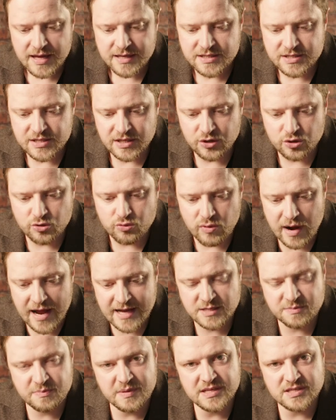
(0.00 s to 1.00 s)
to
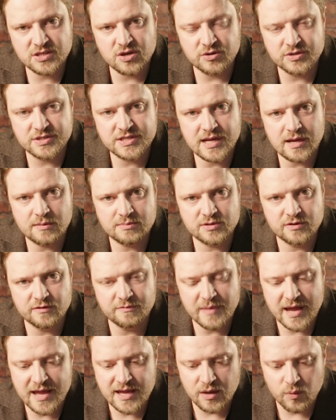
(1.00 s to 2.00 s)
grasp this concept of
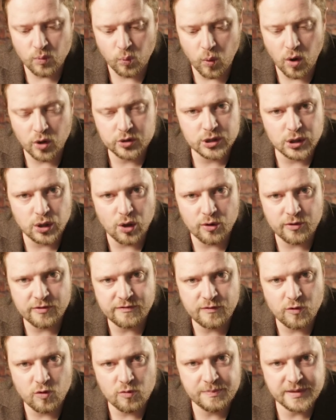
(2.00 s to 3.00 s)
making one long
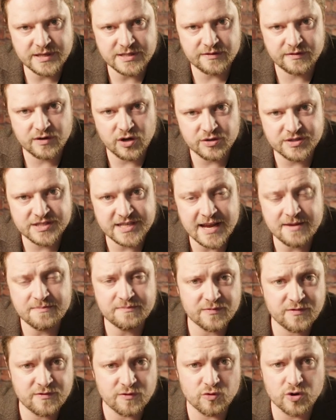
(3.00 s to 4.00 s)
form piece of content.
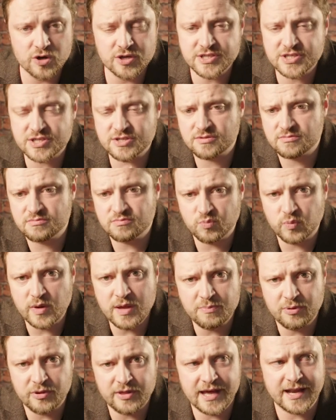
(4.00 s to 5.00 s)
For us, we
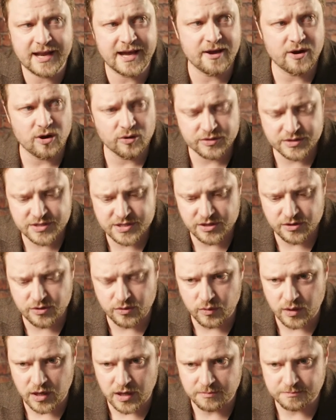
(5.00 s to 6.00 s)
put that out
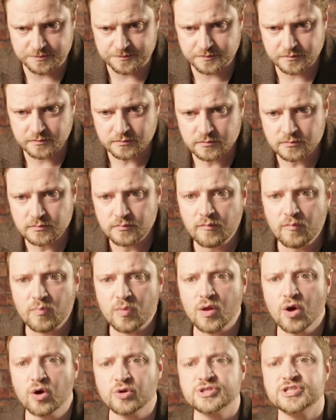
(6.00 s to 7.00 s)
onto
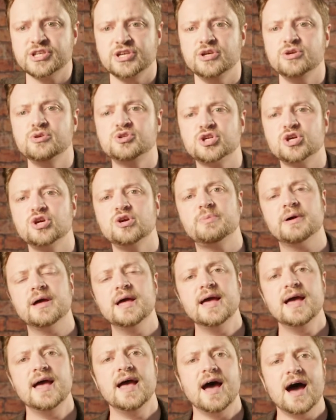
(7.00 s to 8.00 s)
YouTube,
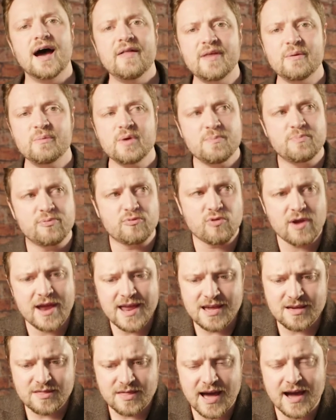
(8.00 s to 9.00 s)
and then we
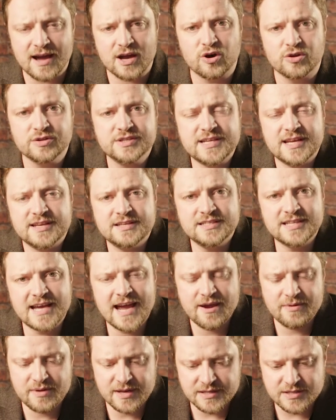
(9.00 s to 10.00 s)
break that content
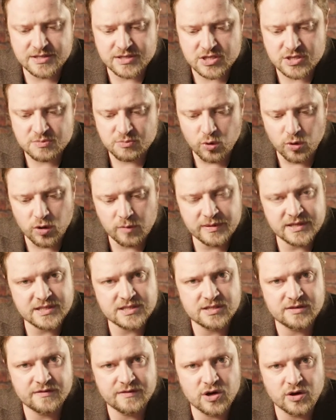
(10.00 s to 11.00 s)
down into smaller
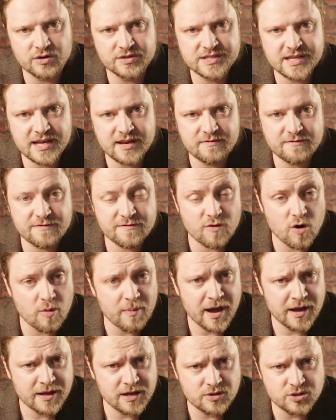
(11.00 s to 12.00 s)
pieces of content from
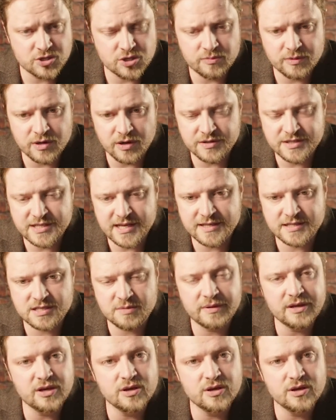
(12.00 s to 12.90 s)
our YouTube content to be